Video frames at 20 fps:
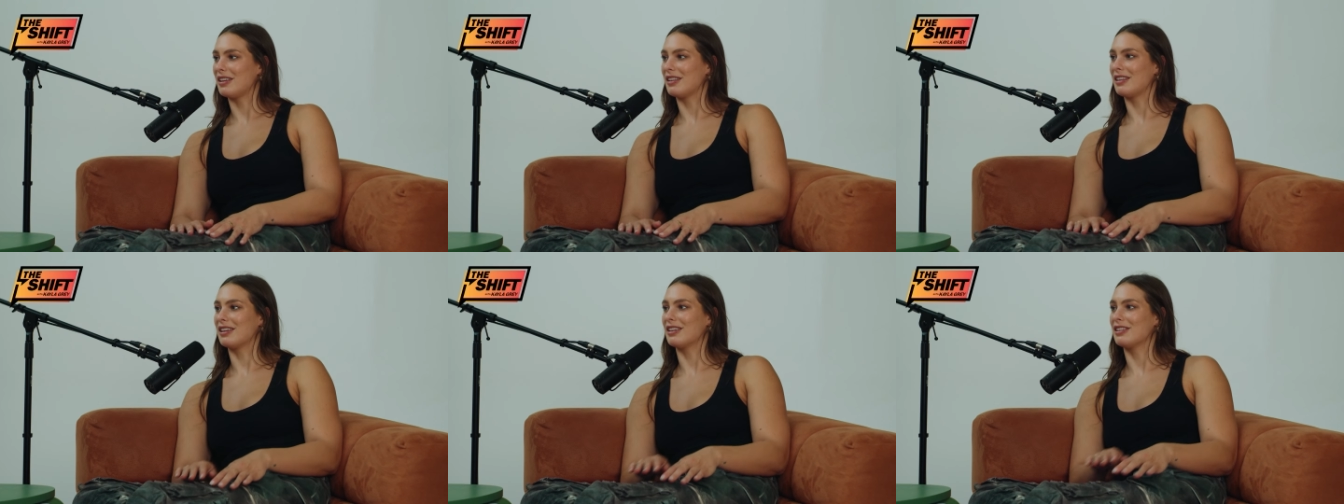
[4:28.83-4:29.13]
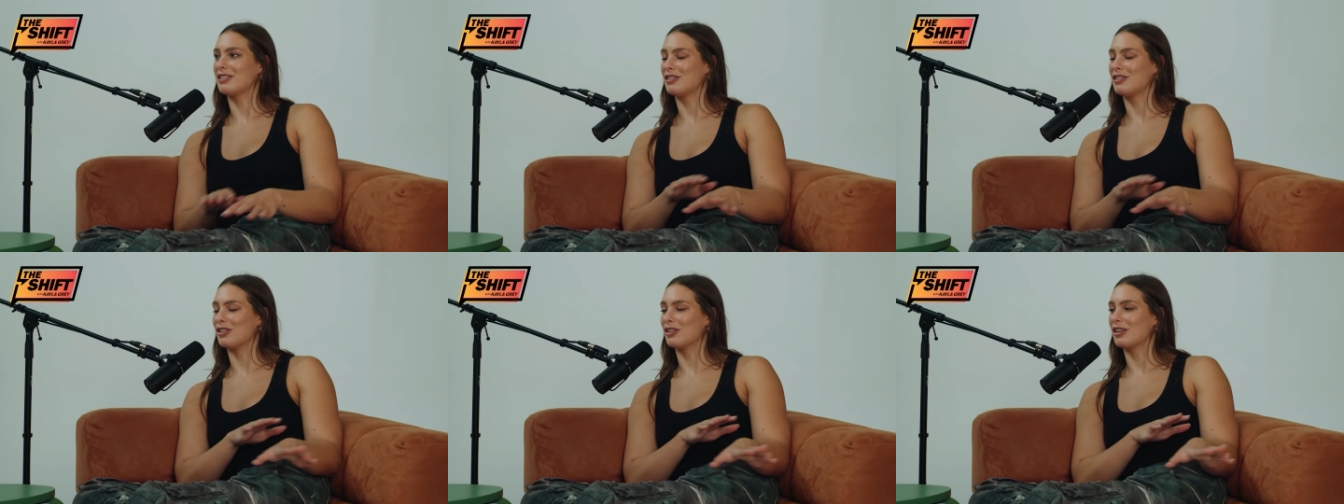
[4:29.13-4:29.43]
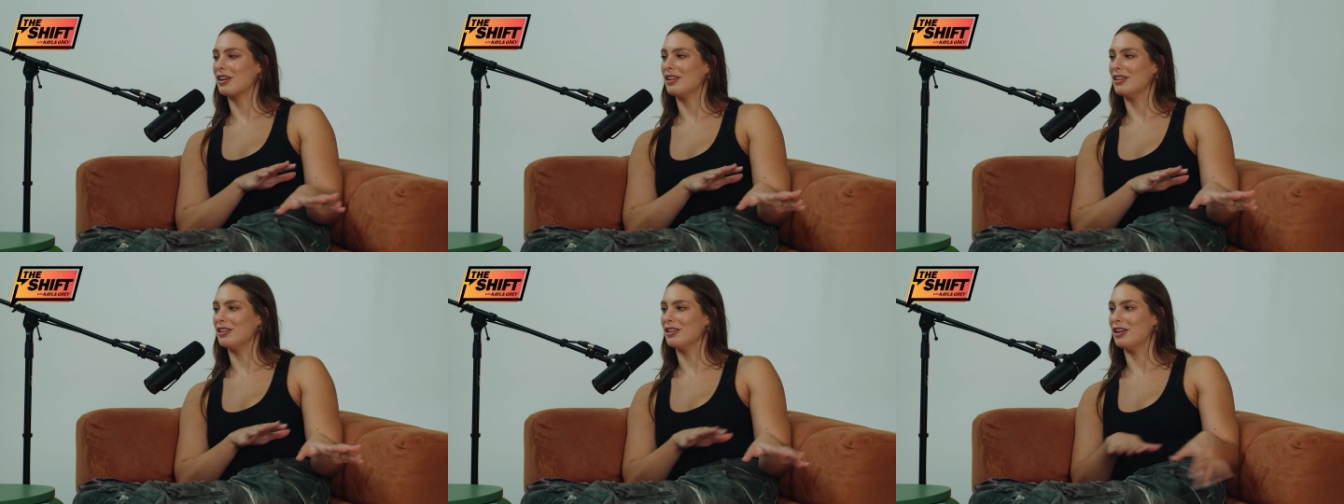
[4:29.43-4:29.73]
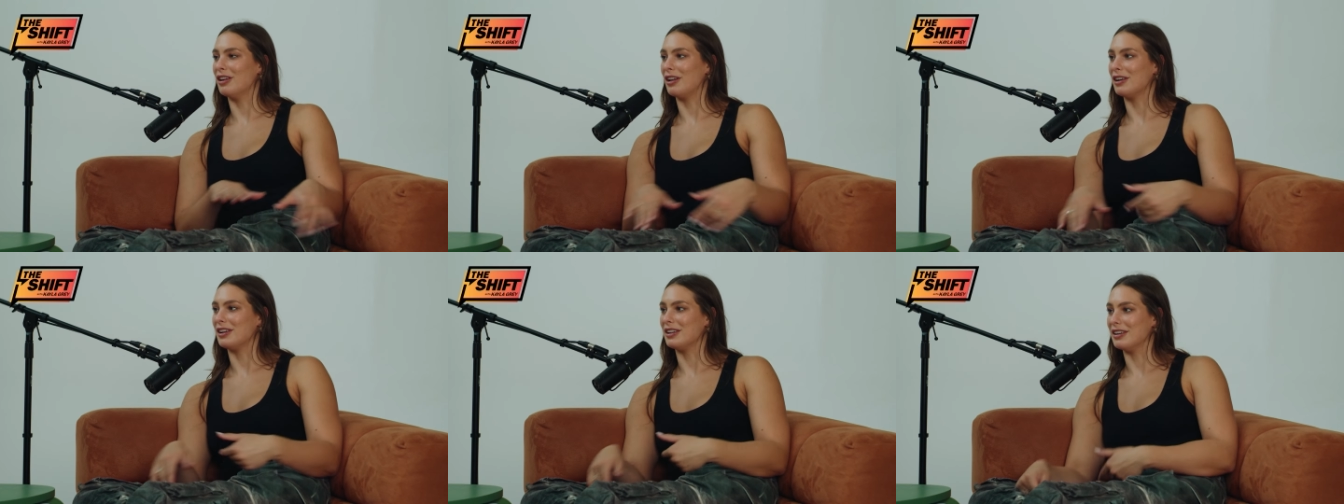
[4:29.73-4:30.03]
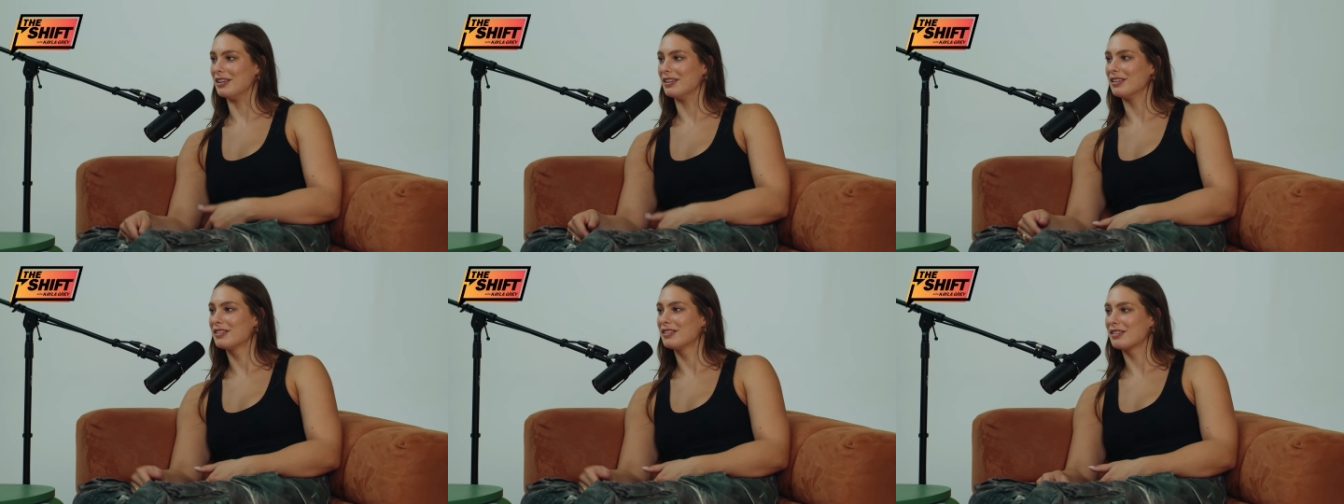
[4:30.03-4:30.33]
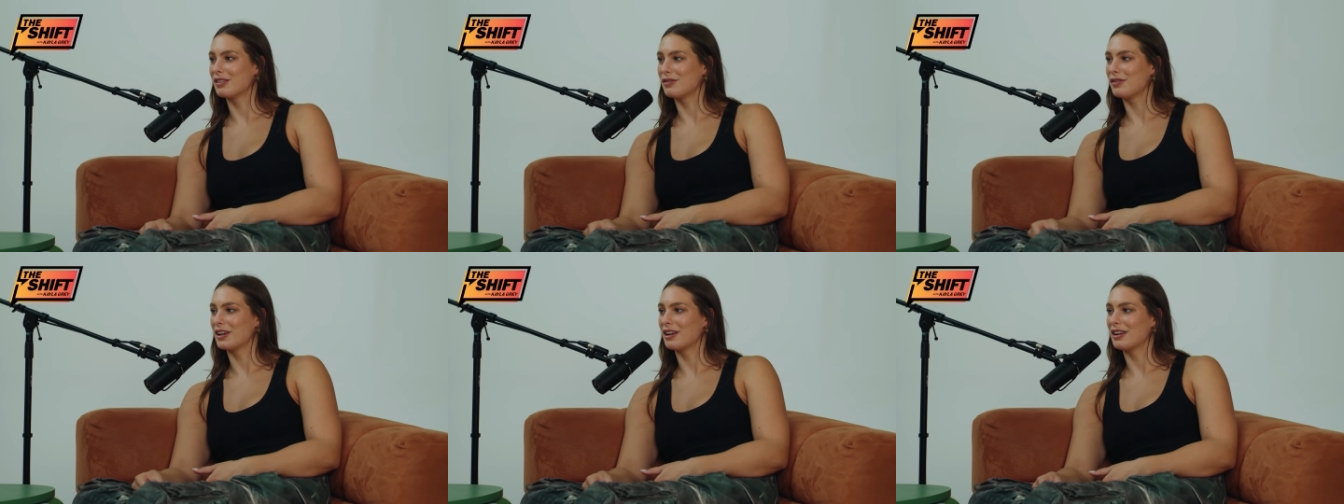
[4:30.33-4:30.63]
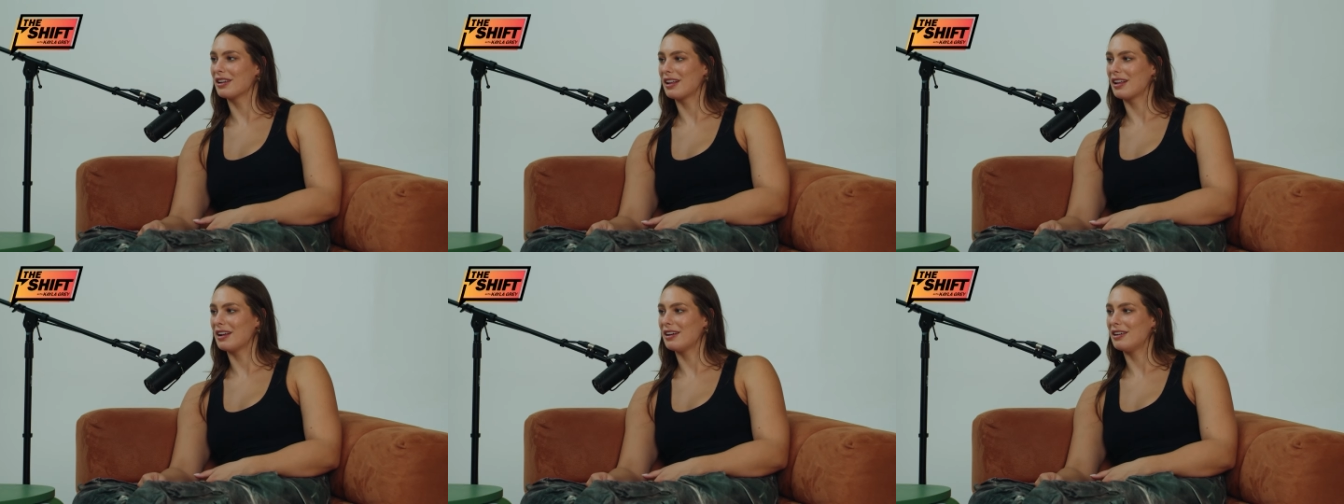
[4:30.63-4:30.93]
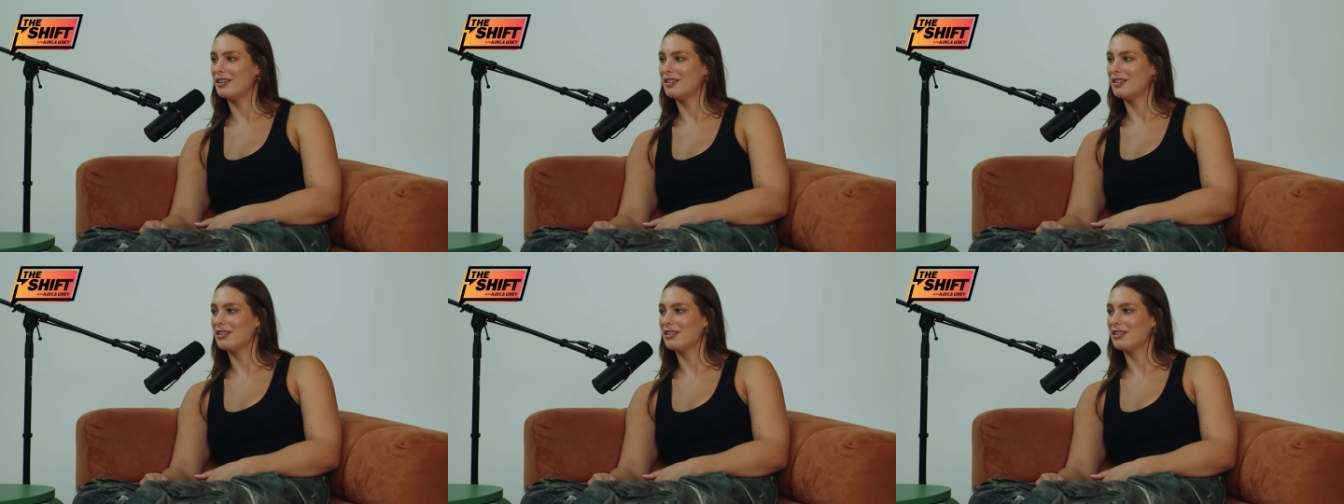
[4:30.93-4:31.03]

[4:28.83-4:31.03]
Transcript: I think it took a lot of years to figure that out.